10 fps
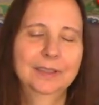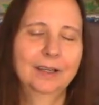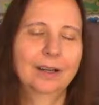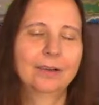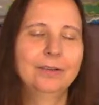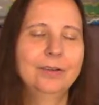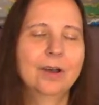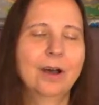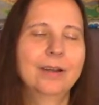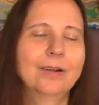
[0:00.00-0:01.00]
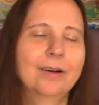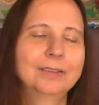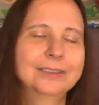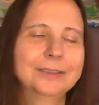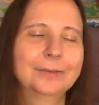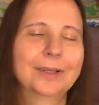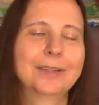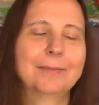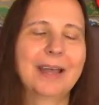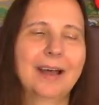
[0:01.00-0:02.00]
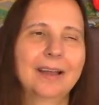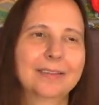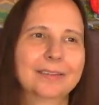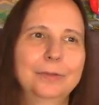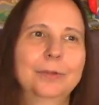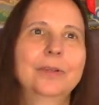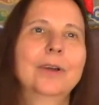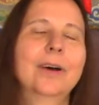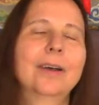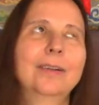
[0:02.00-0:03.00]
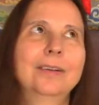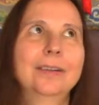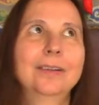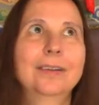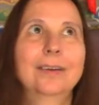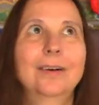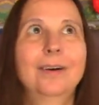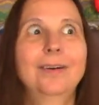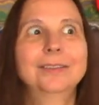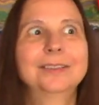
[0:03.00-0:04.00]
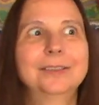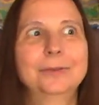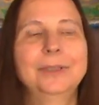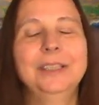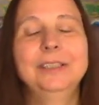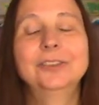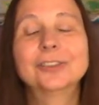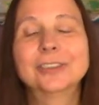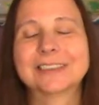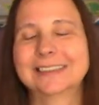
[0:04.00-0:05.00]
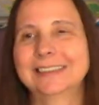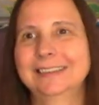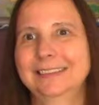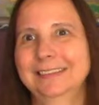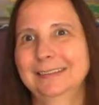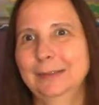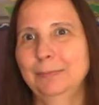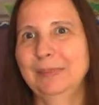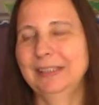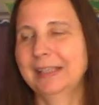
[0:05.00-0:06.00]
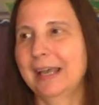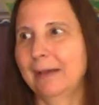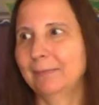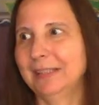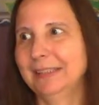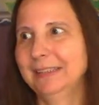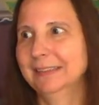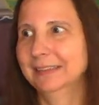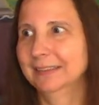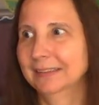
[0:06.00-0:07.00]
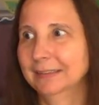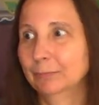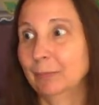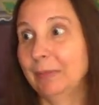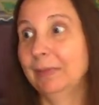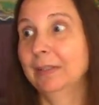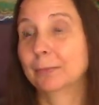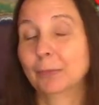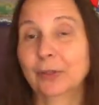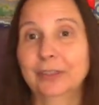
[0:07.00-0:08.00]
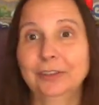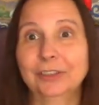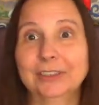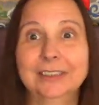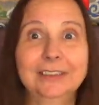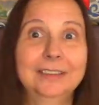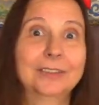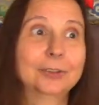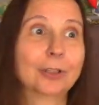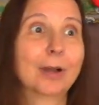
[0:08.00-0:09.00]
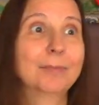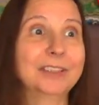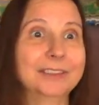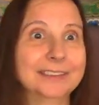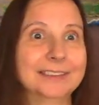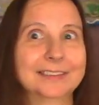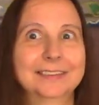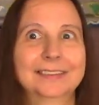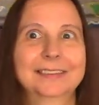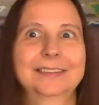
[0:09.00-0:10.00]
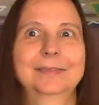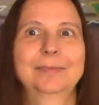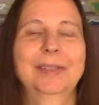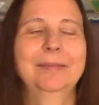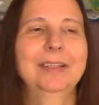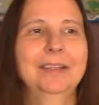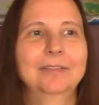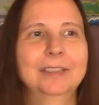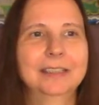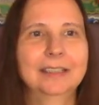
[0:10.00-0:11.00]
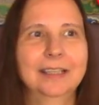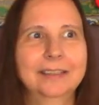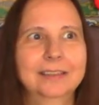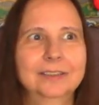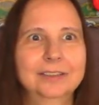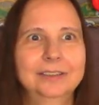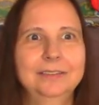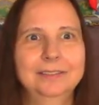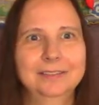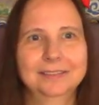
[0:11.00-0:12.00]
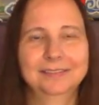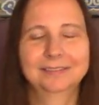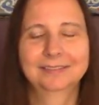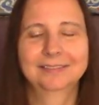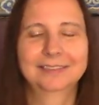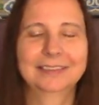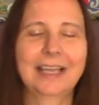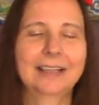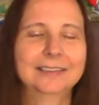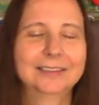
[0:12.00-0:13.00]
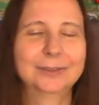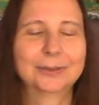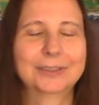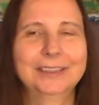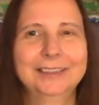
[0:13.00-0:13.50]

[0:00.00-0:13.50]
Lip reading: are not also on the path, who are not also interested in being happy, maybe they're more interested in their dramas. Maybe they really like a good sad story.